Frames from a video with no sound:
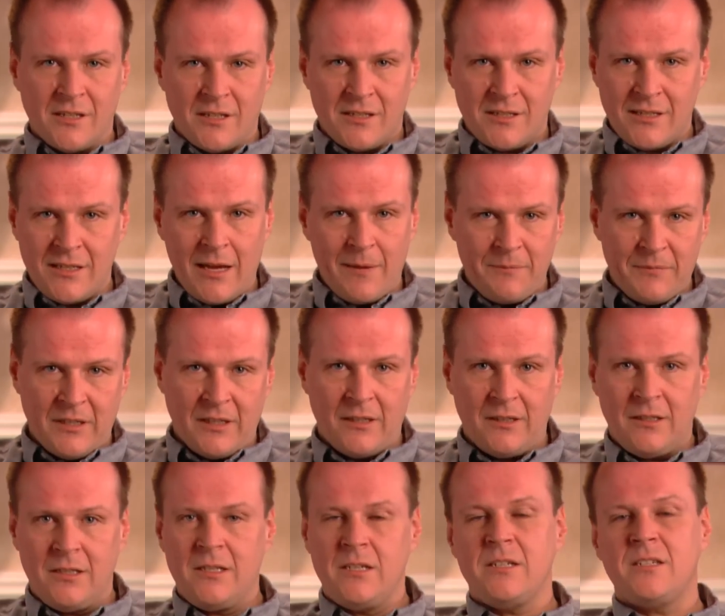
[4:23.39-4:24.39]

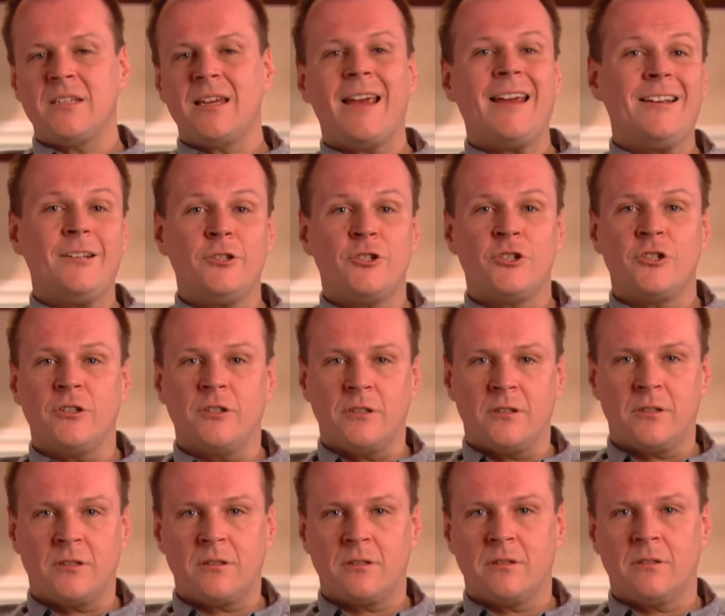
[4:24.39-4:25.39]
accepting these
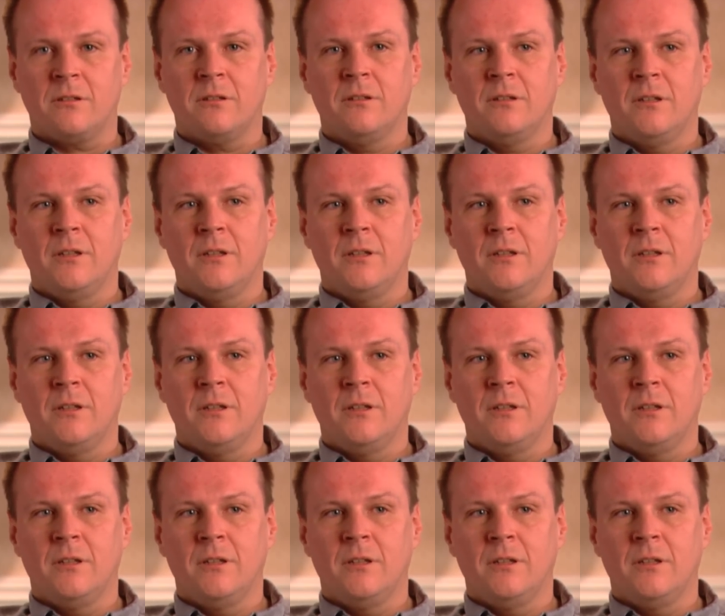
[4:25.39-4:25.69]
ancient